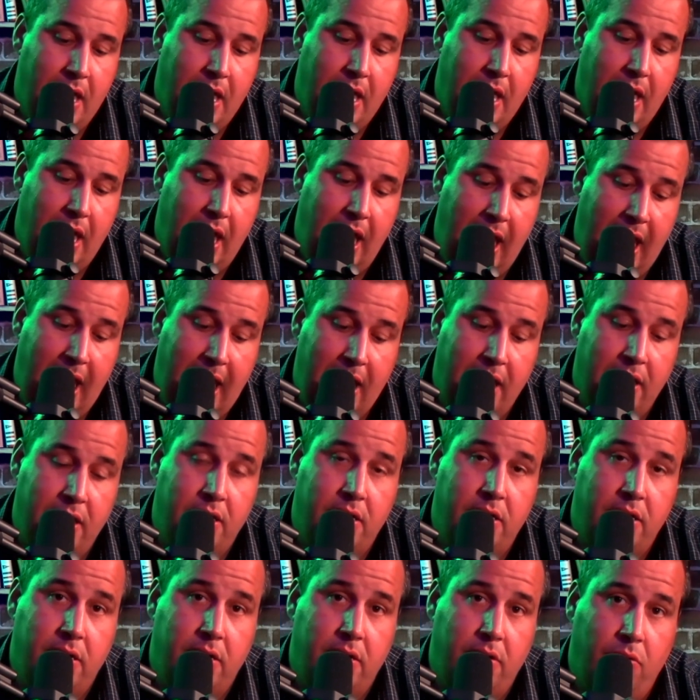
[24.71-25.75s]
and
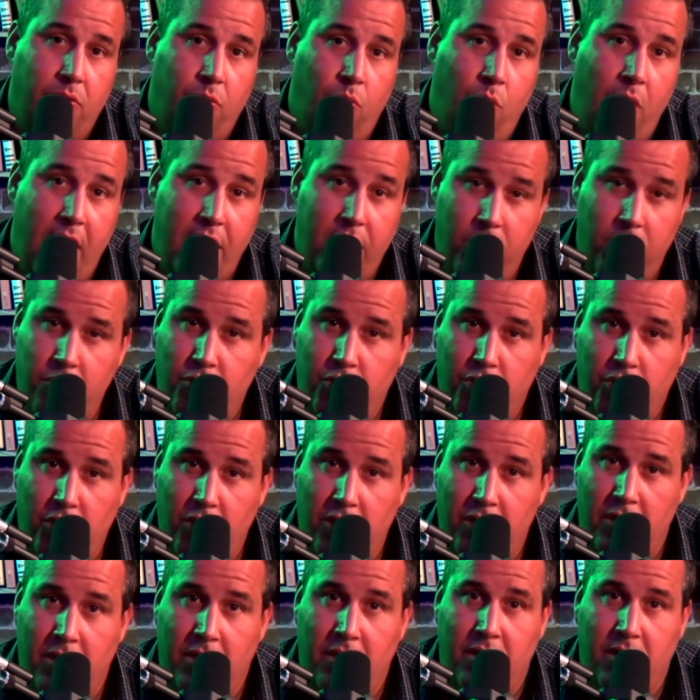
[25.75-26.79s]
why you
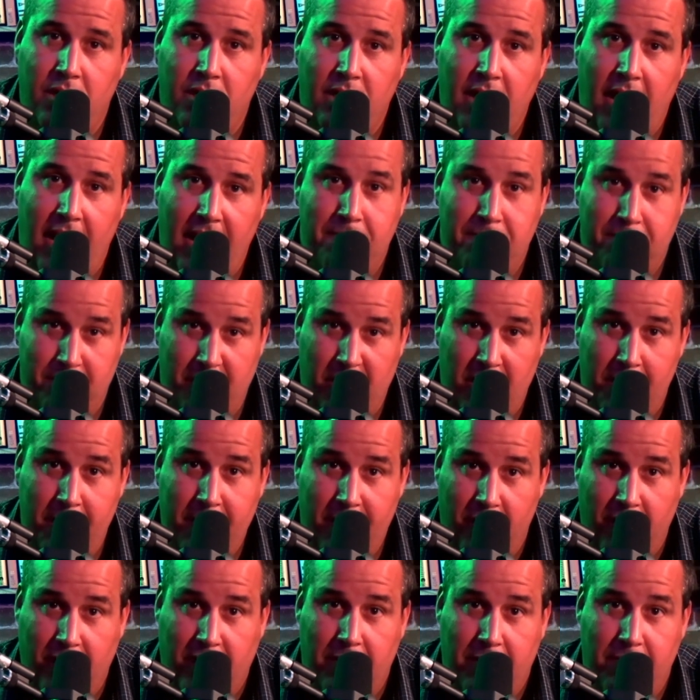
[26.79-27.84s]
shouldn't date an
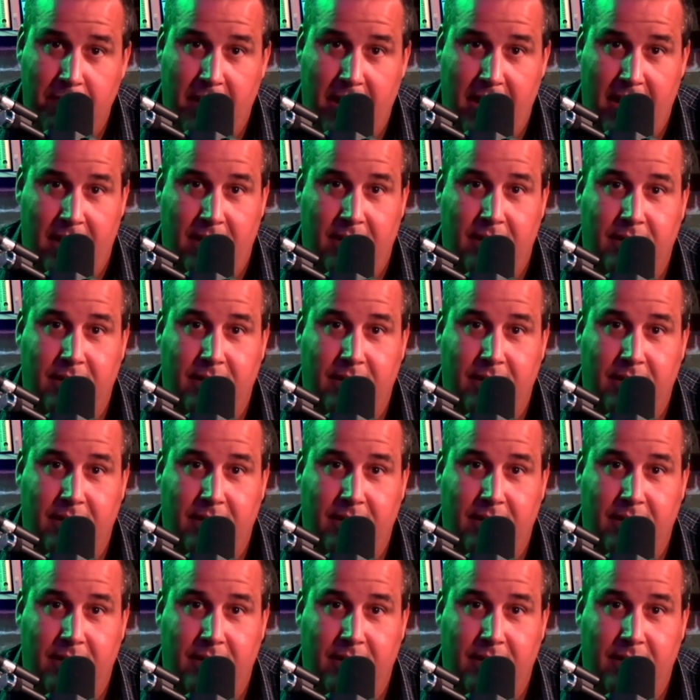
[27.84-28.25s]
American man.